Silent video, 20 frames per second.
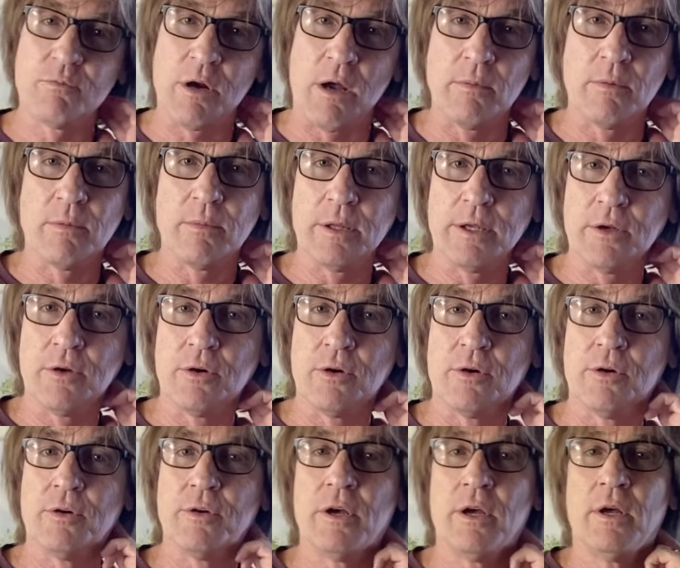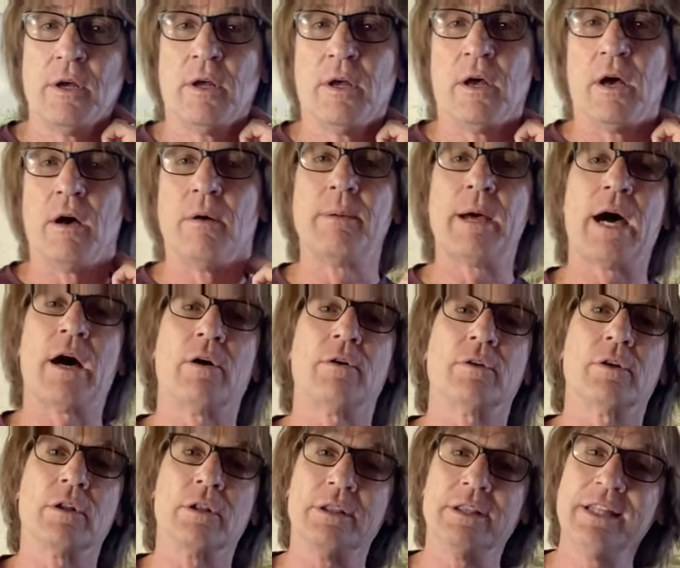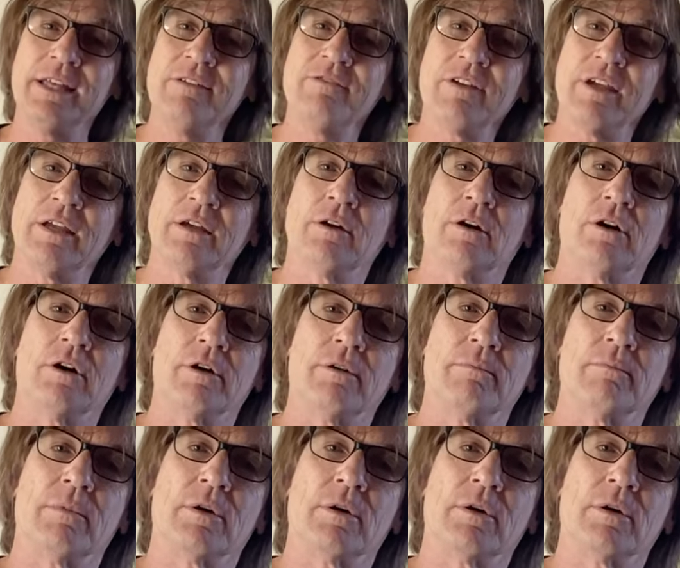probably heard, about living on